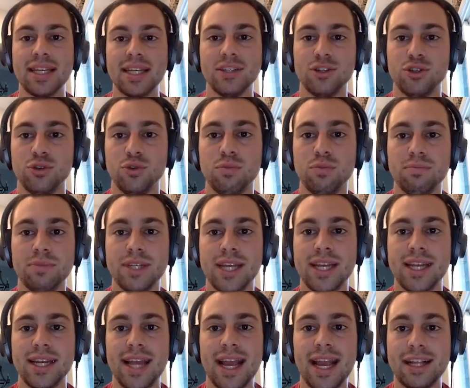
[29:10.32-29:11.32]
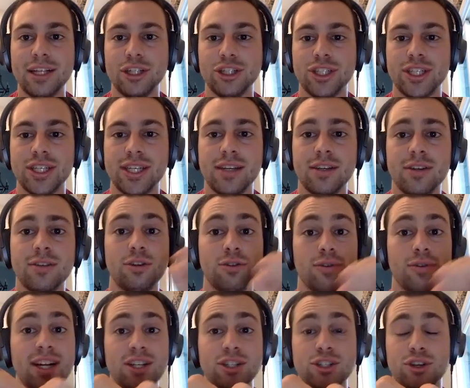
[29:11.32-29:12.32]
zoomed in HD.
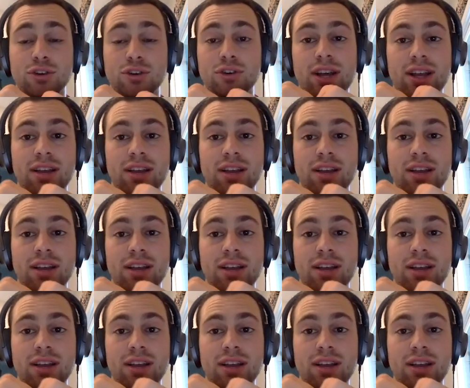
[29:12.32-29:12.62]
Greg's Turtle